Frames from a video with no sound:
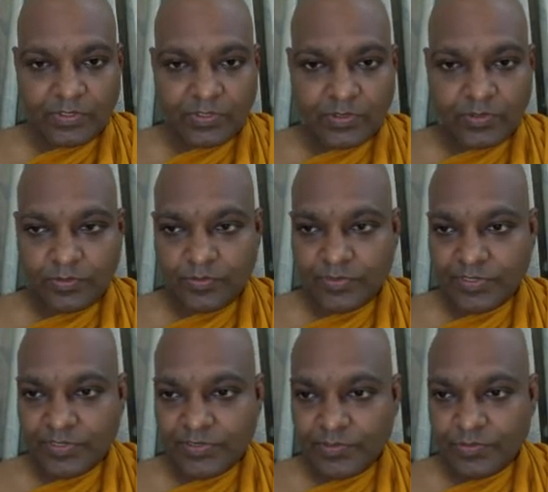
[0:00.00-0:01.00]
All
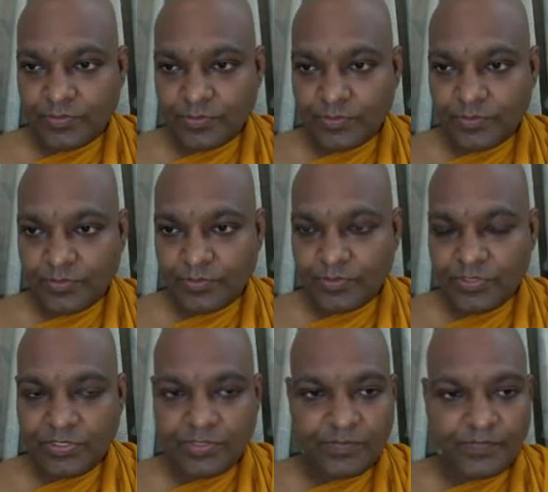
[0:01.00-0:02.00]
right. So
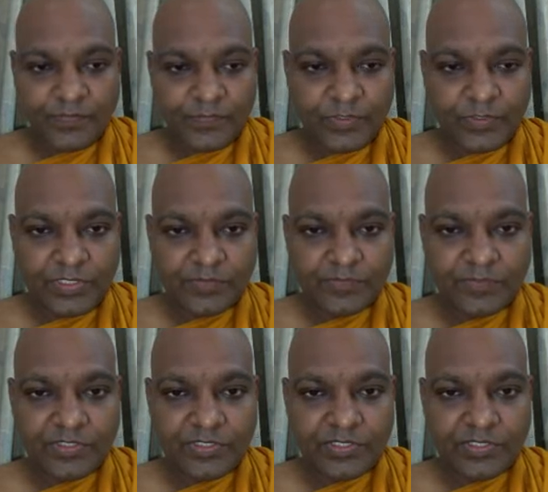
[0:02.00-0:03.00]
here we have
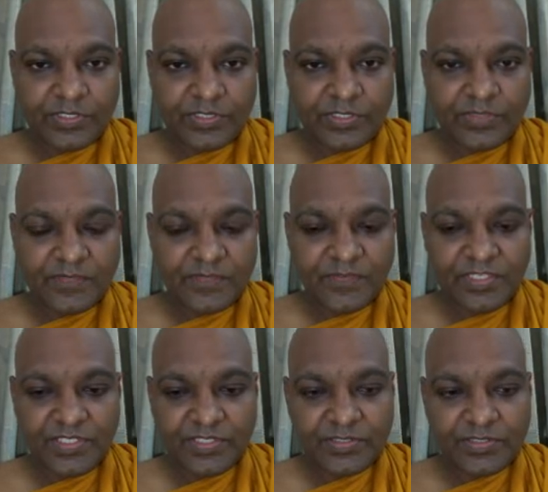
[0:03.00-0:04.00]
the
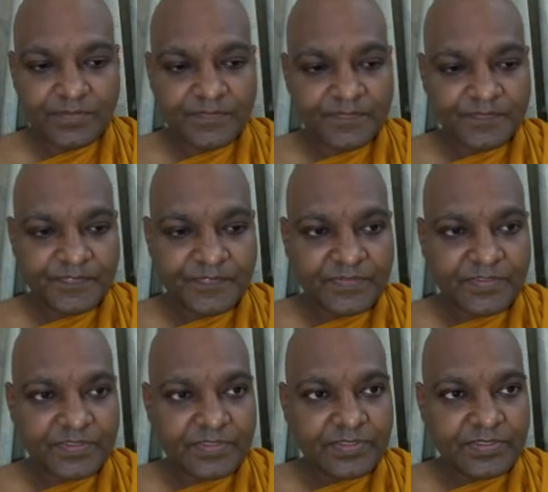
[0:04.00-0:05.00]
graphing.
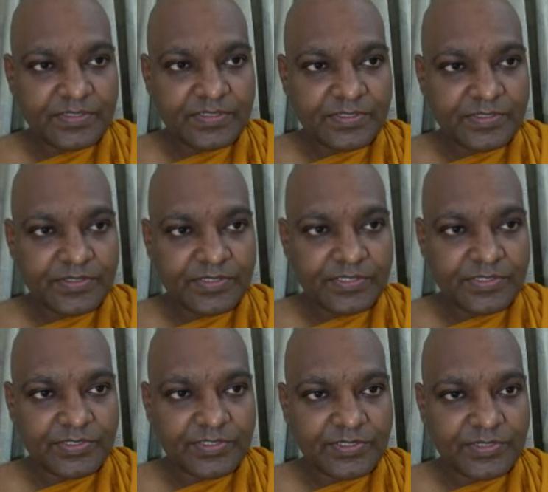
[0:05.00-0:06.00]
Here
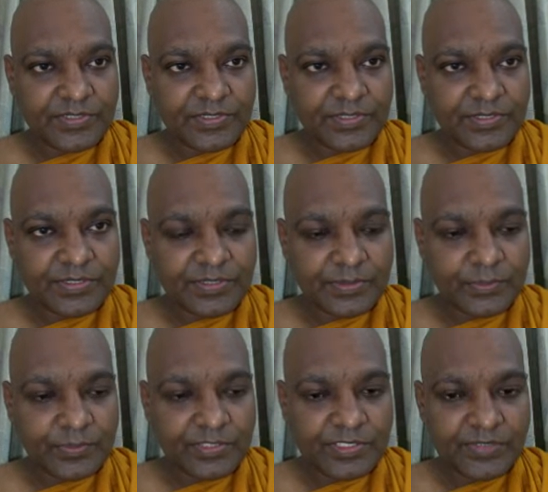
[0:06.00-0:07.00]
we
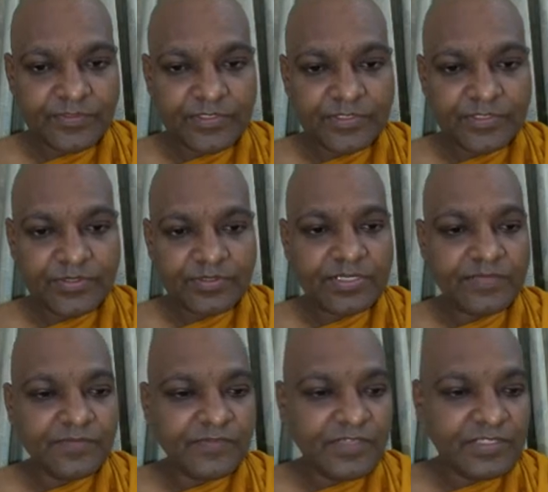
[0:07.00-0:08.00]
have the
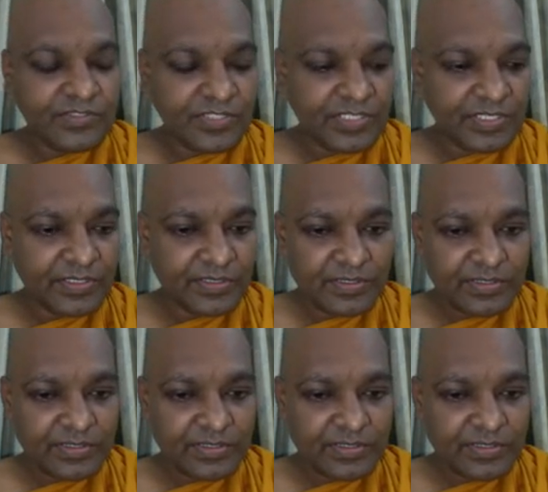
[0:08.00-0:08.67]
graphing thing.